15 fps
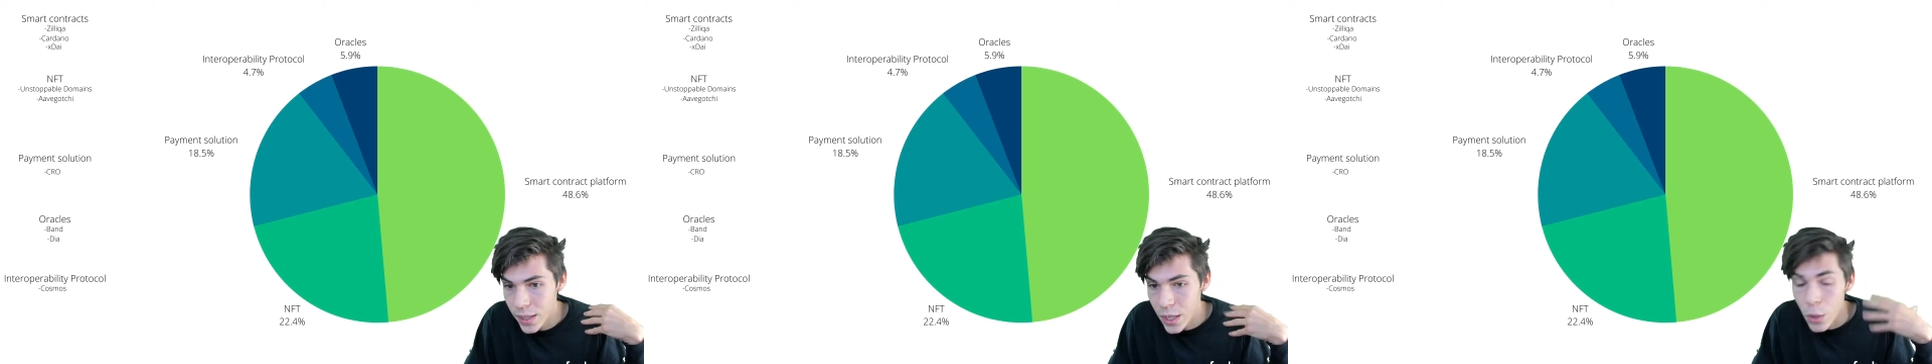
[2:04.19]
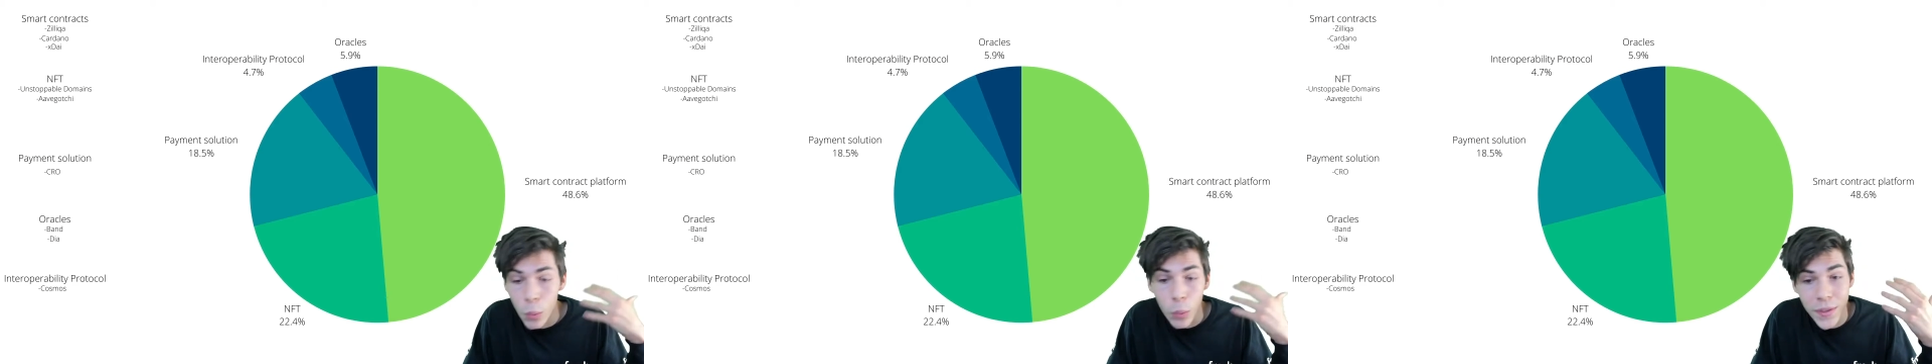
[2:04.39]

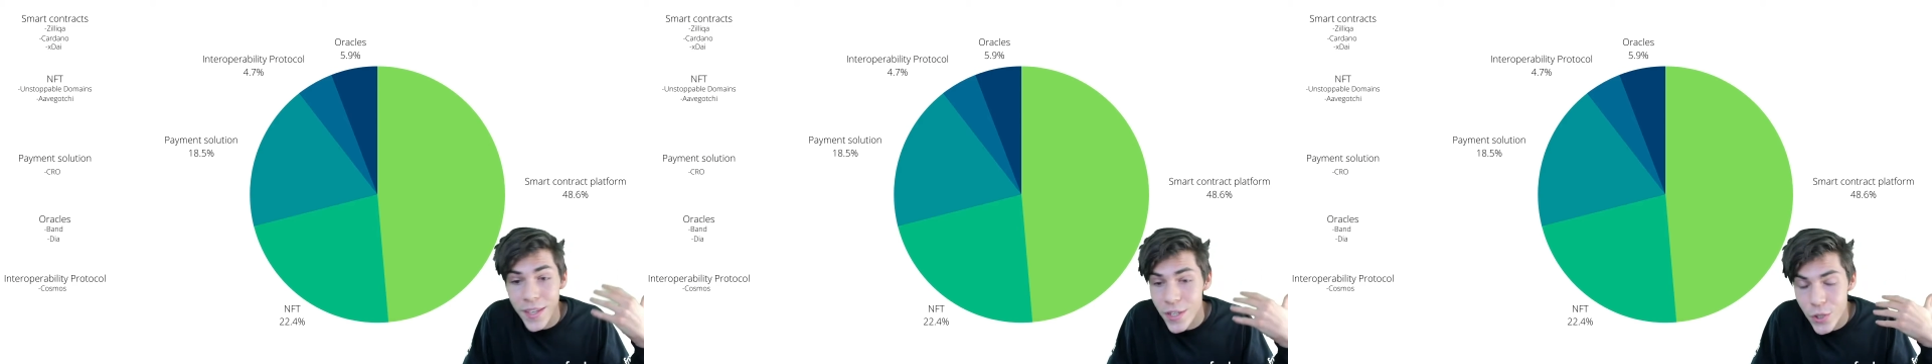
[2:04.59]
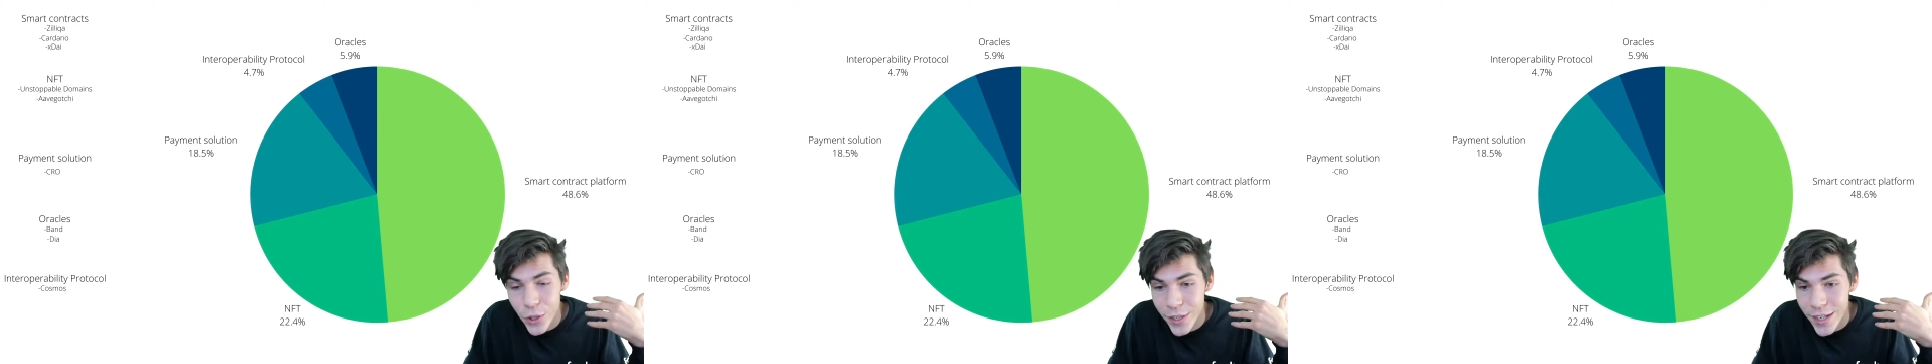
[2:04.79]
Well, then
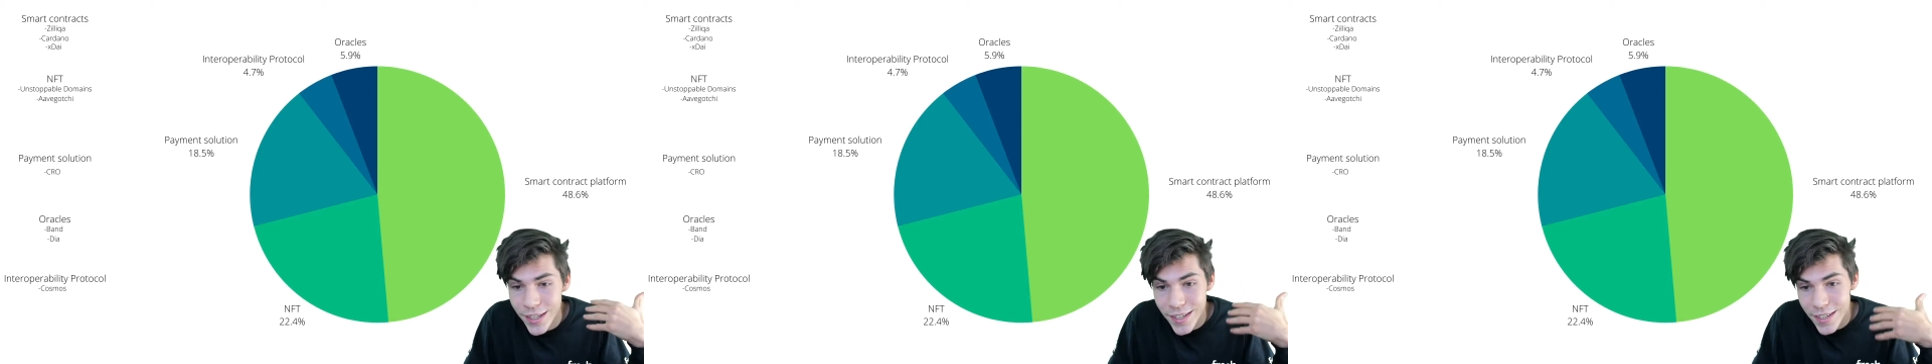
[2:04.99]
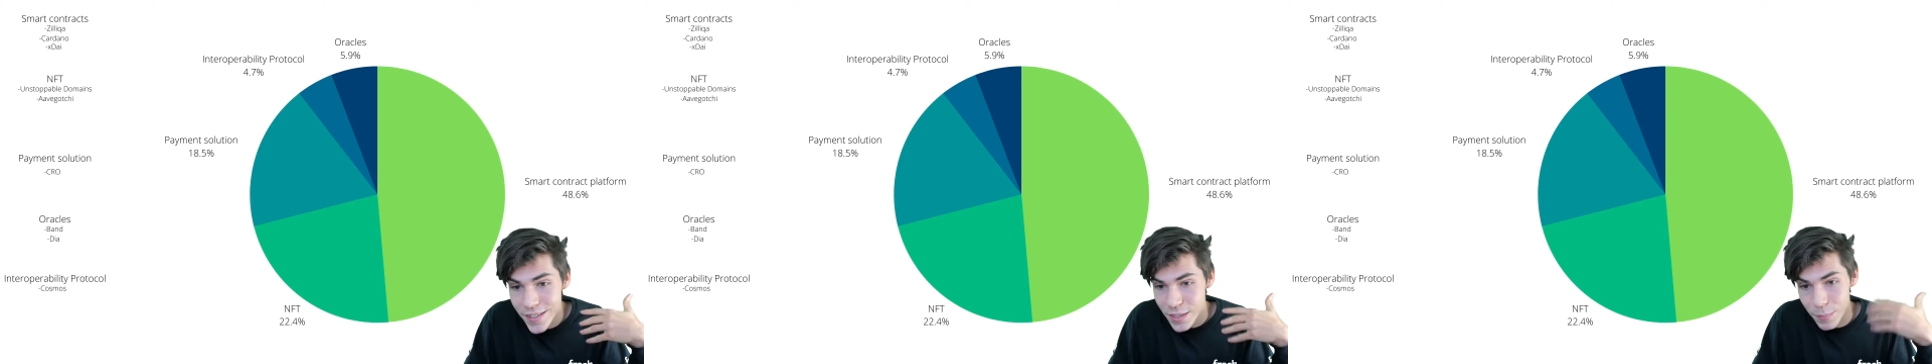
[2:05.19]
you're going to
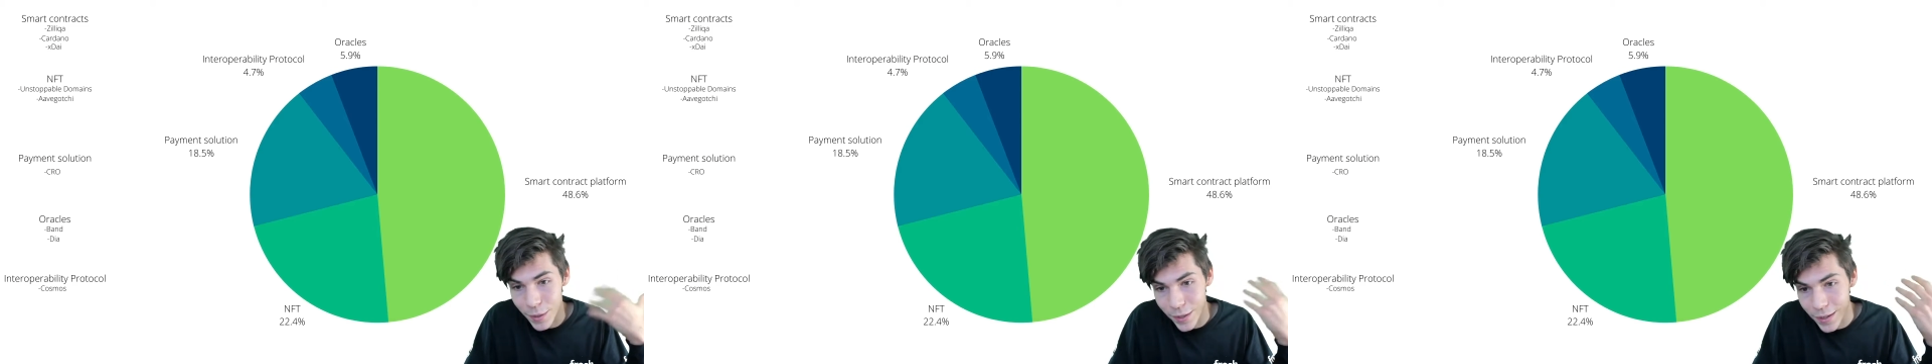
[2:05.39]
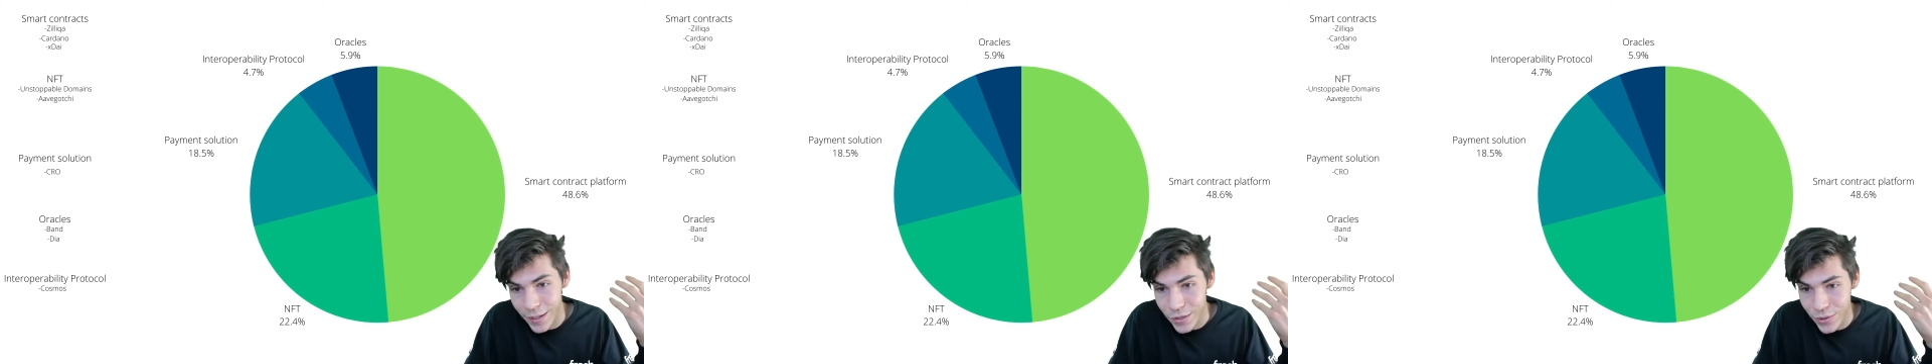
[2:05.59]
need a smart
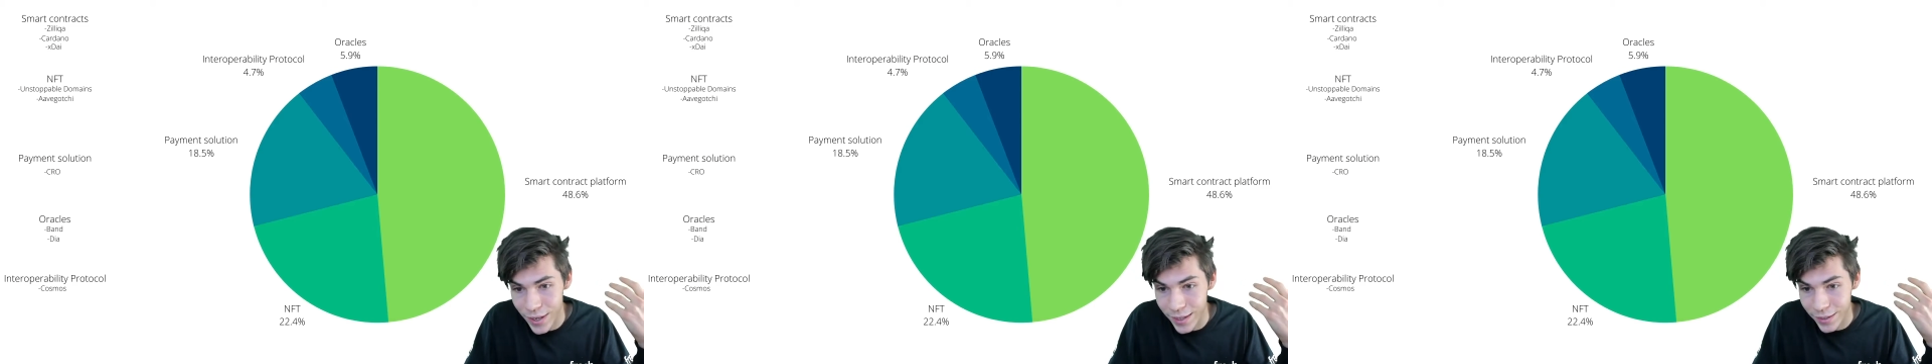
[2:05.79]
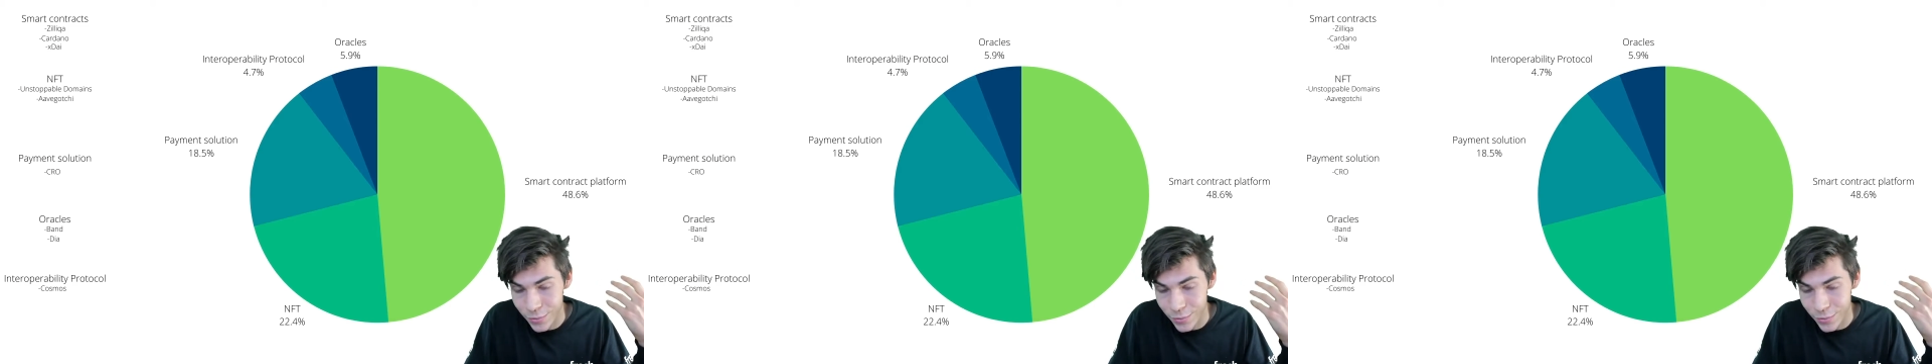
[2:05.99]
contract,